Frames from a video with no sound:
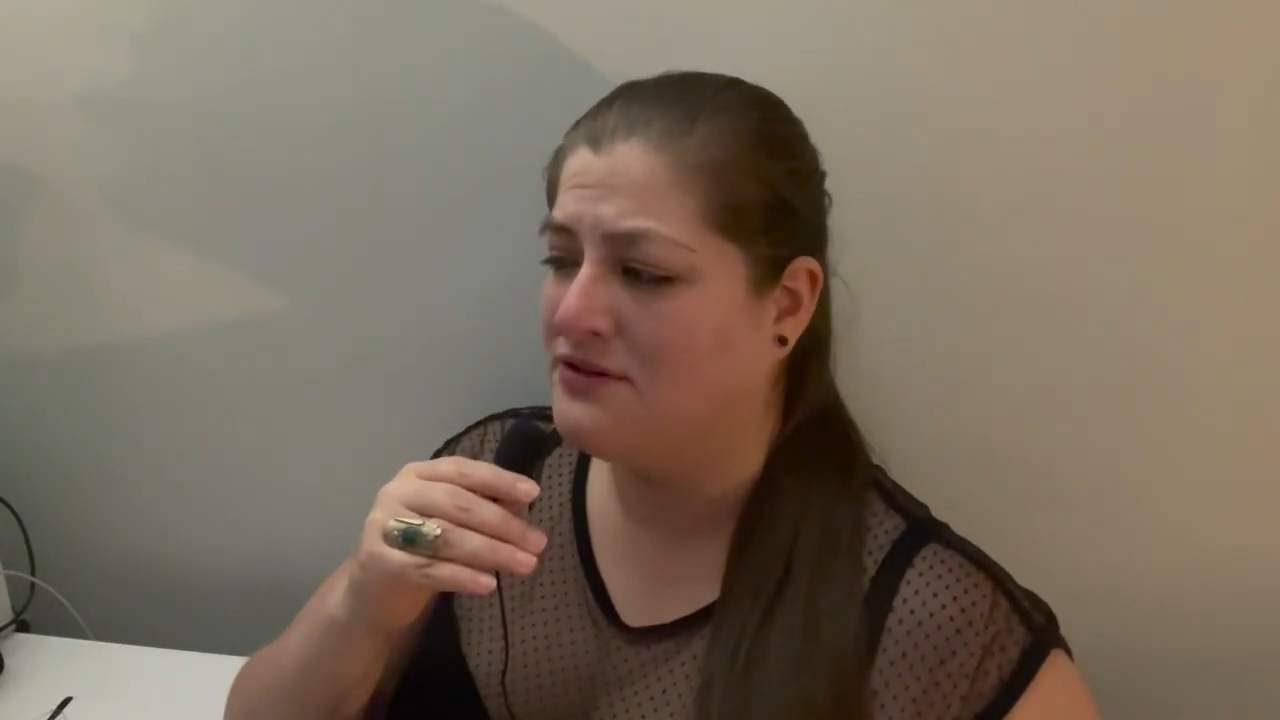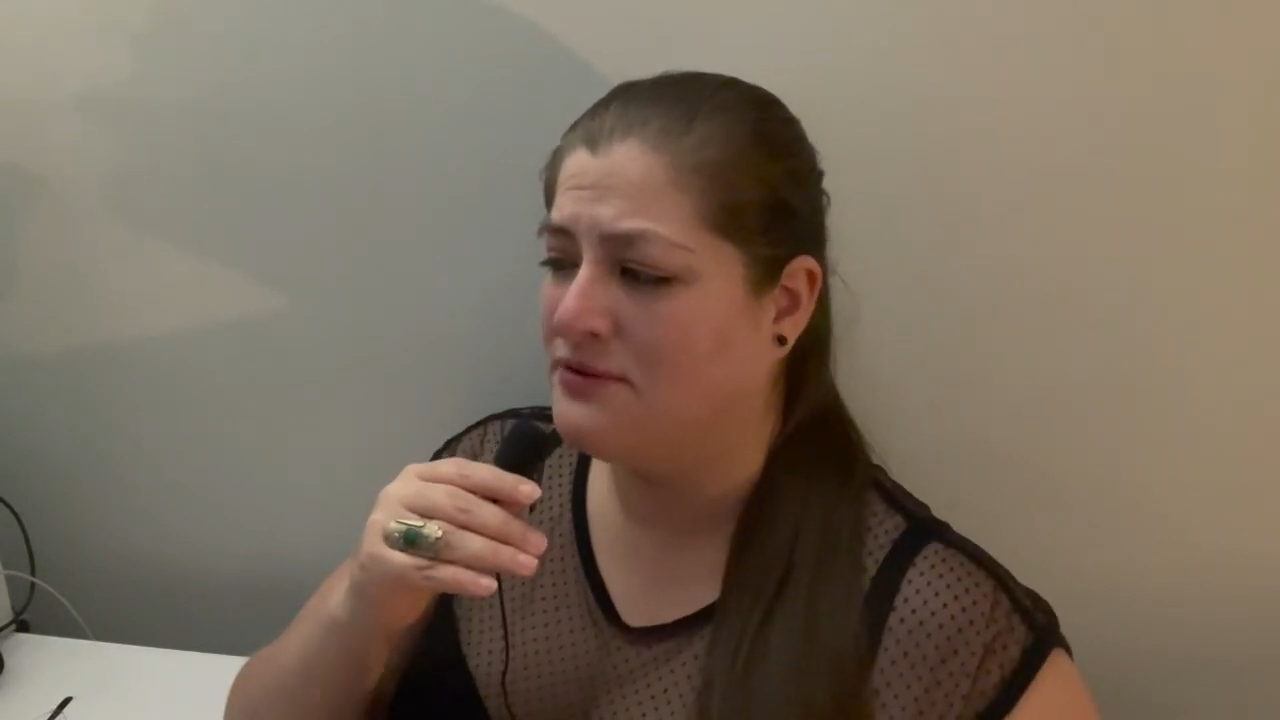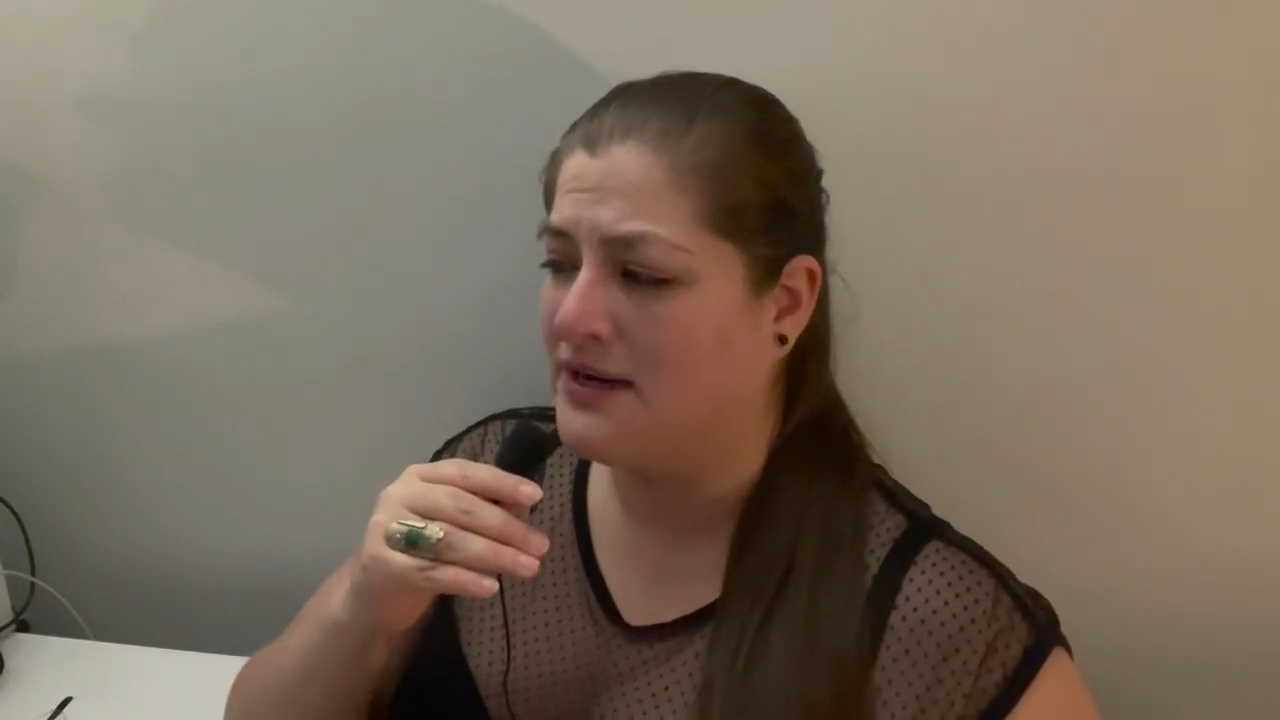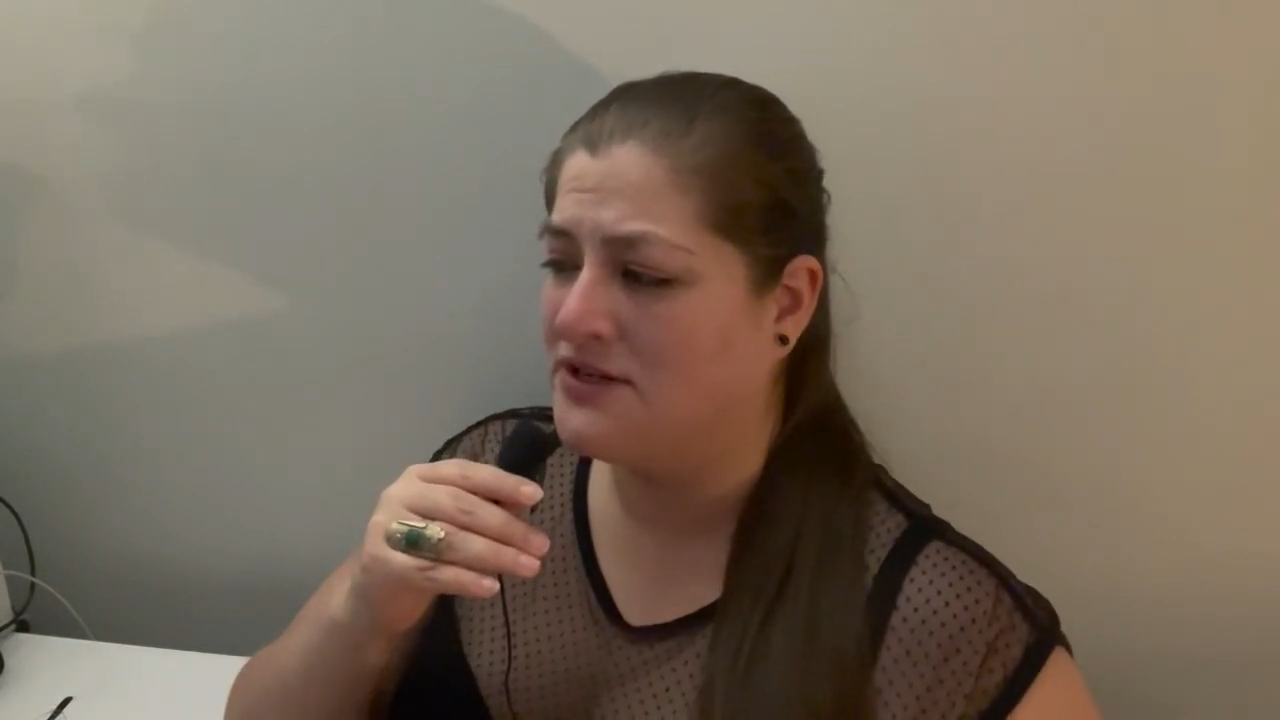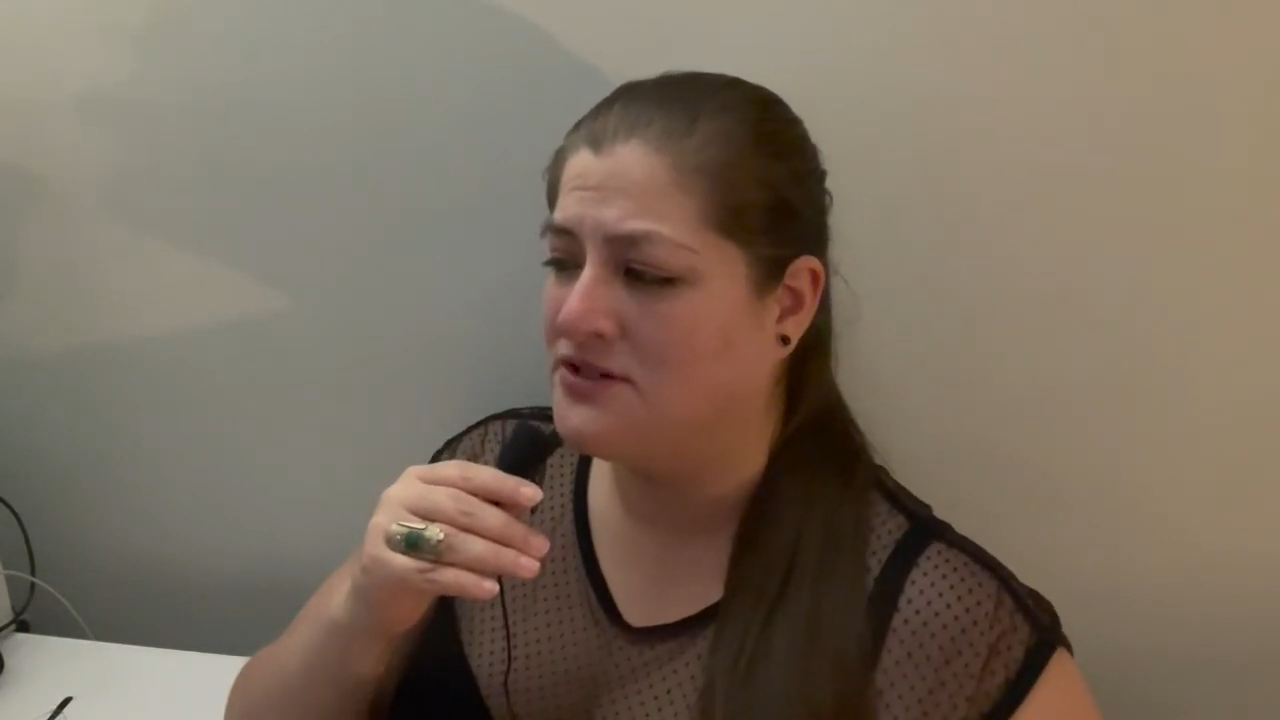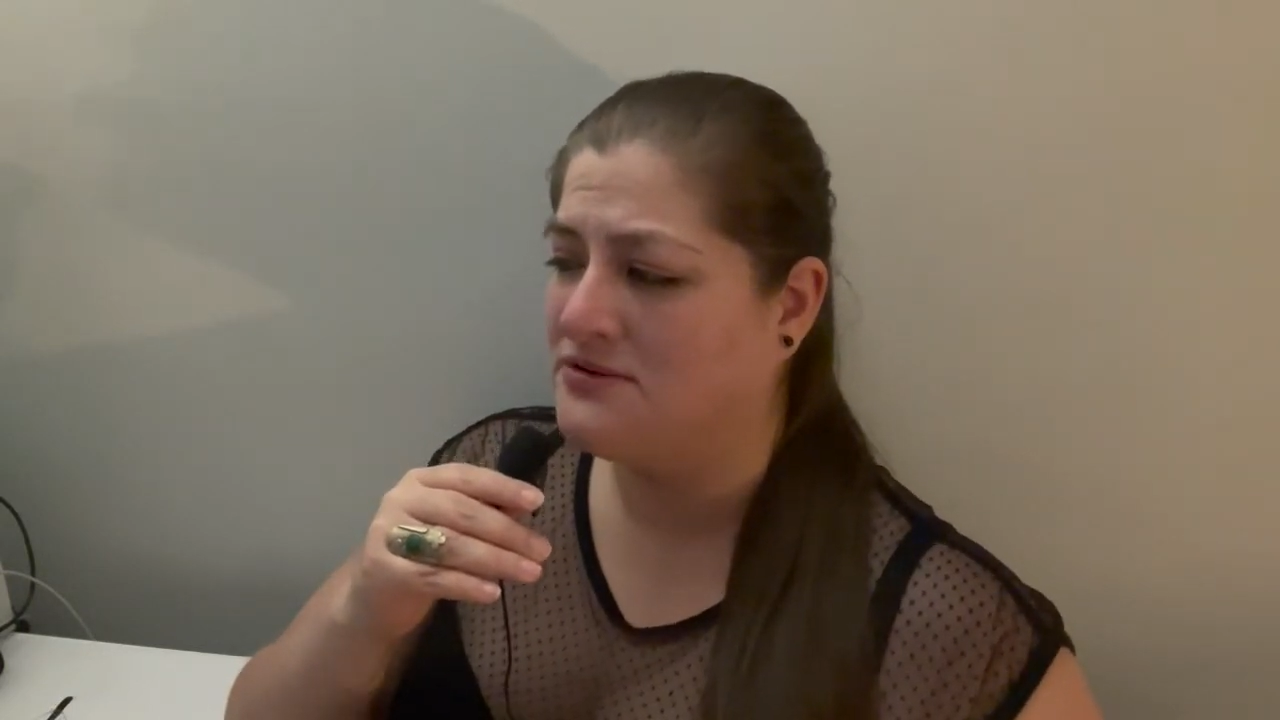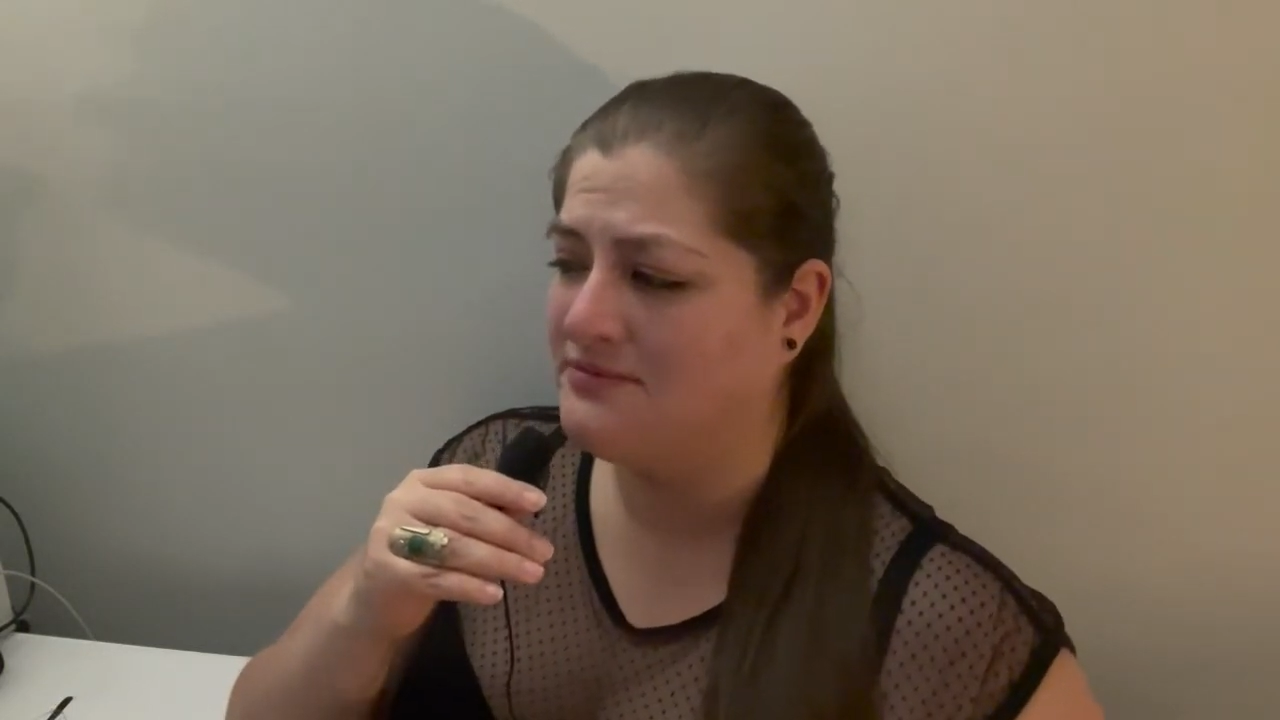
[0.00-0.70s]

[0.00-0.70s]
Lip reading: thrash